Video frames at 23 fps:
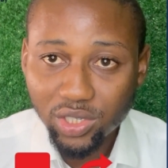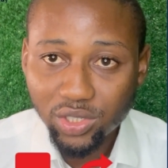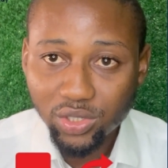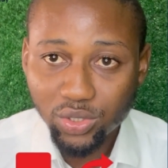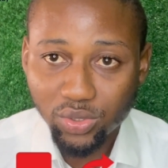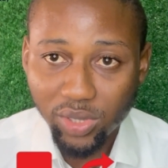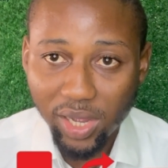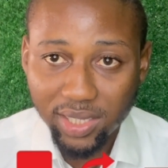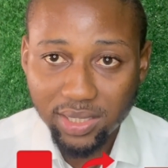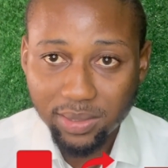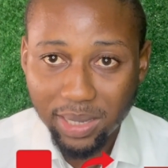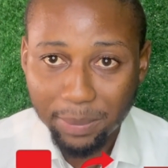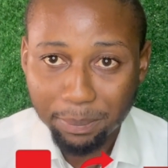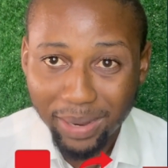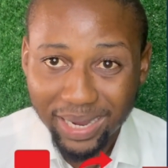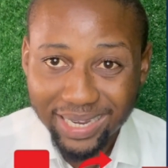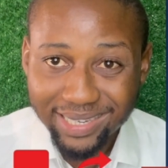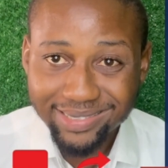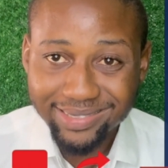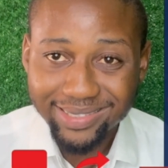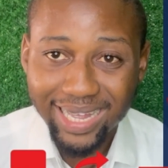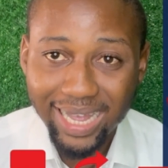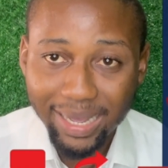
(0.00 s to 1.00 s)
so that
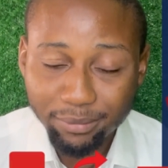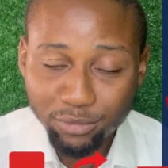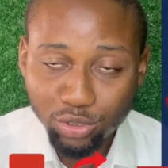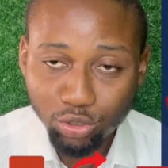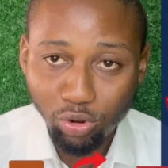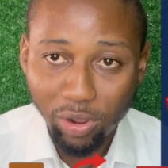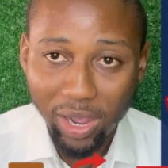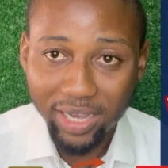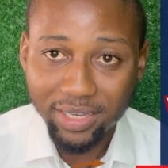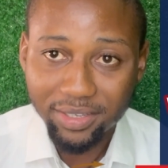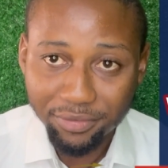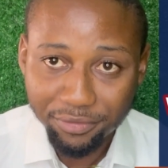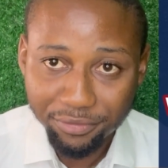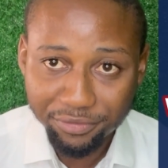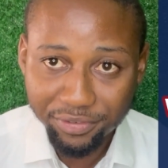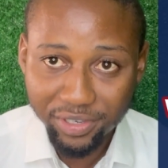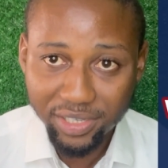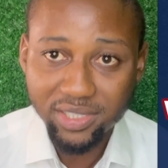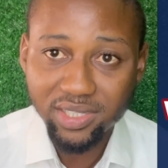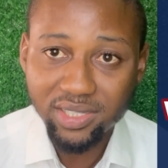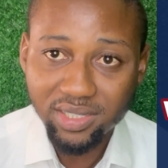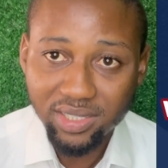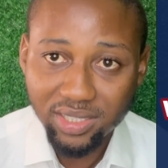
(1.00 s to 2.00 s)
by the time you are
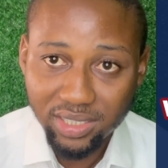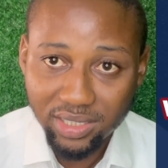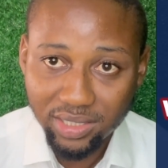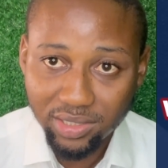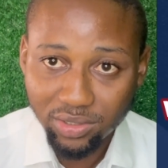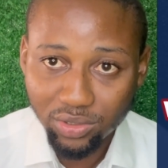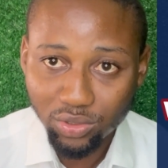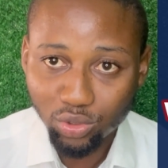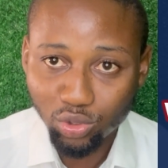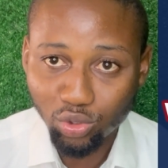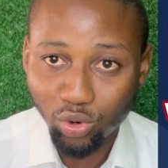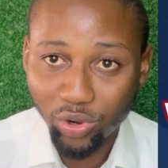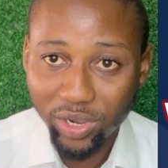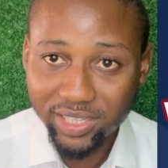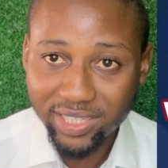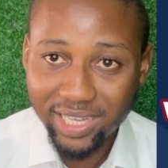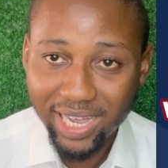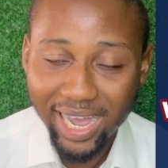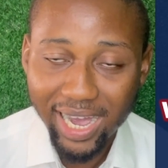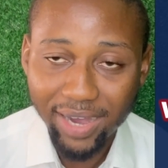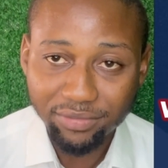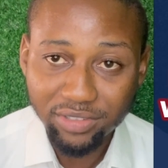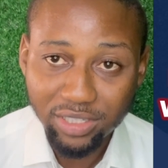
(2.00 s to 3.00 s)
investing, you already
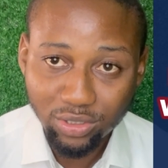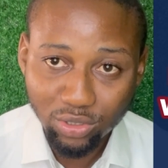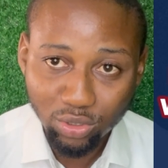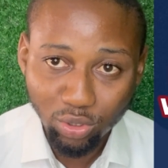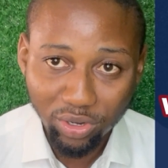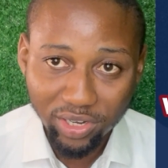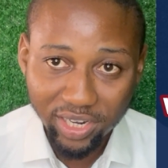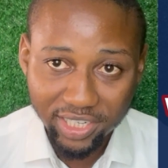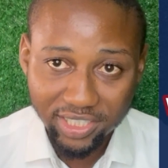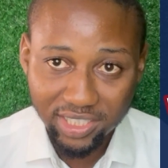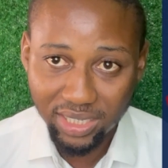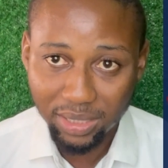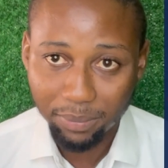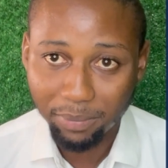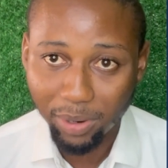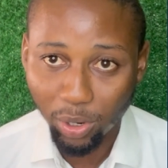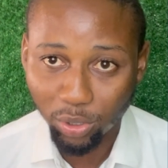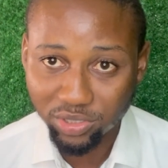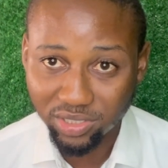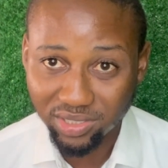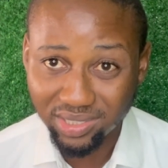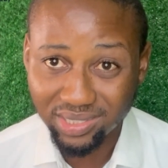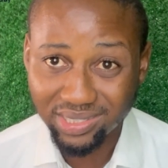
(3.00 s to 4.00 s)
have the knowledge
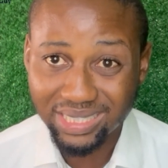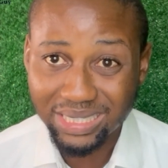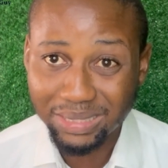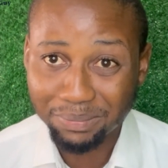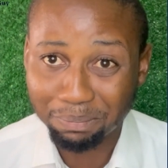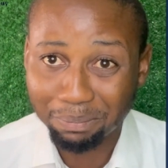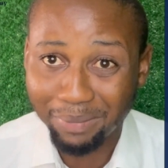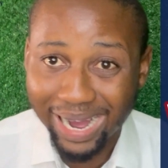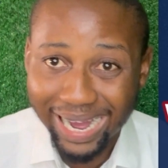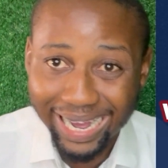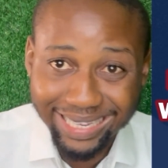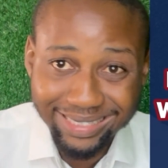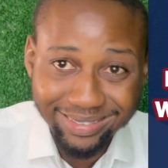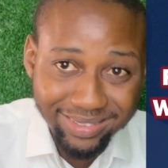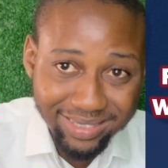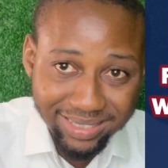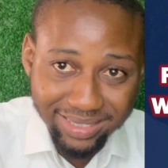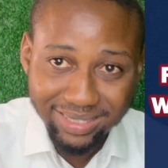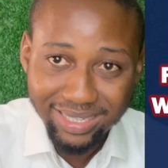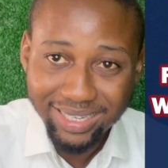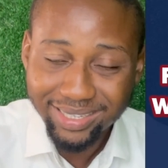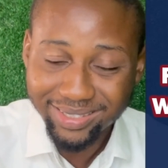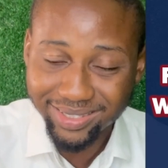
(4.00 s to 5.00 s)
about the
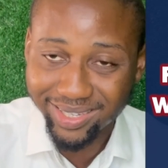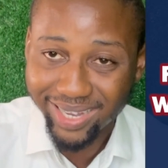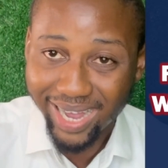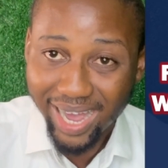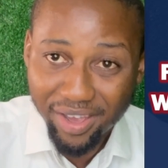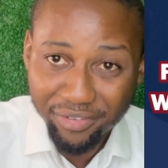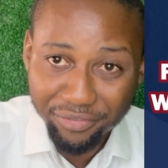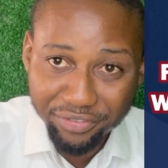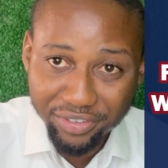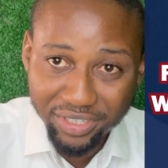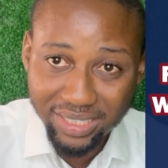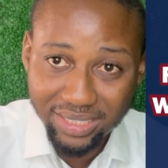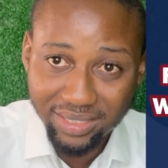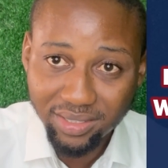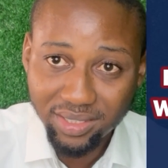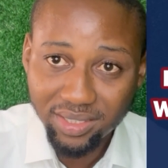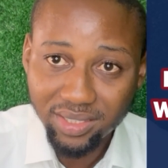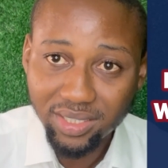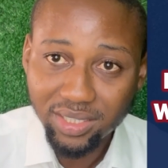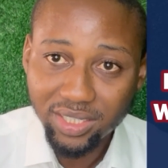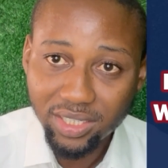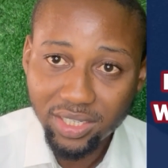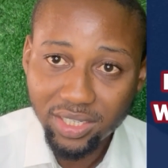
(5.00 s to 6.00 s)
demand
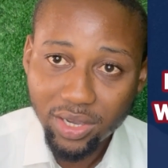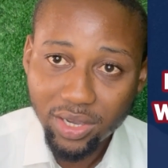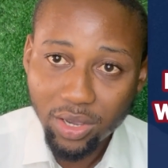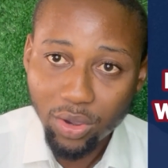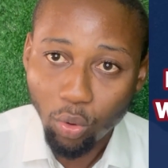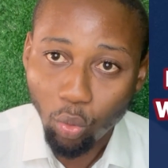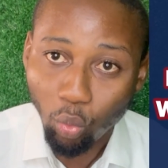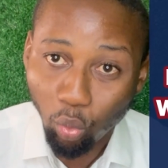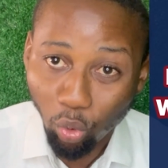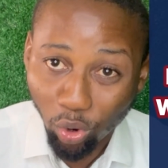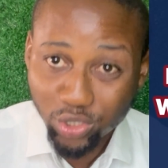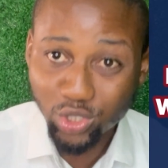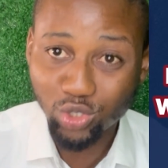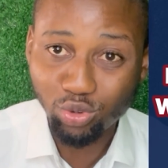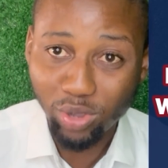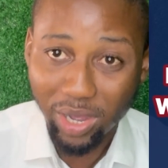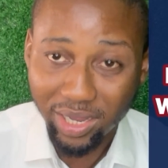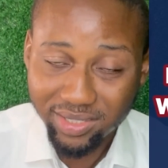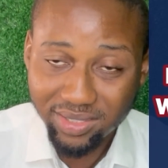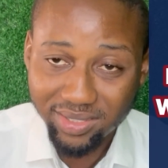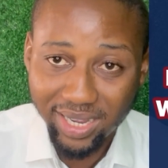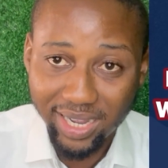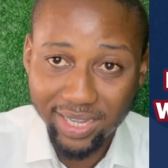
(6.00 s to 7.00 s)
driving what you
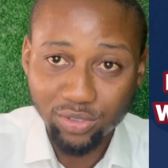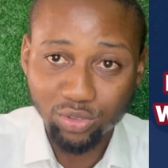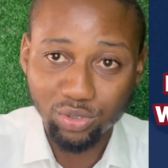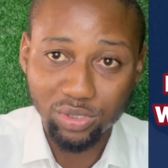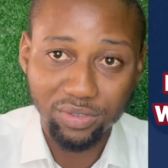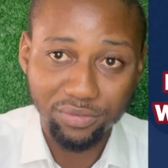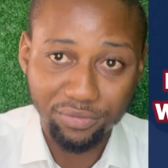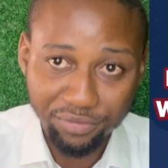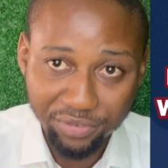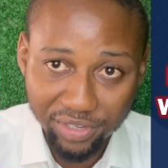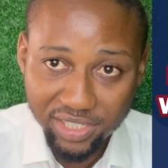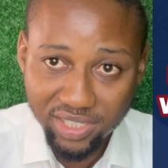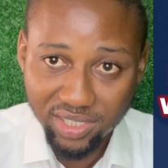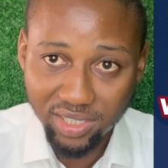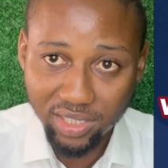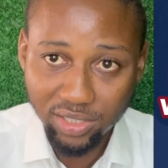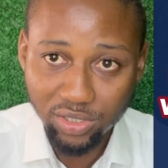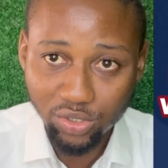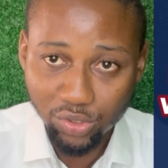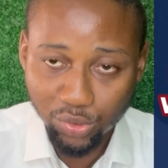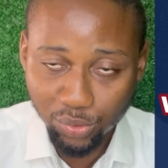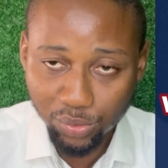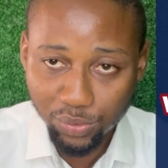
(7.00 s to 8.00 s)
are trying to invest
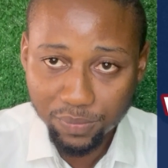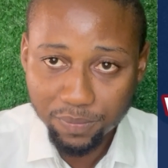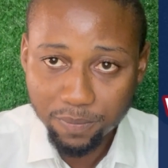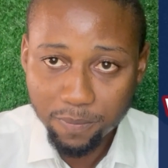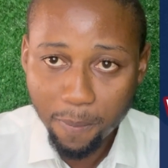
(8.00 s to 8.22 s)
into.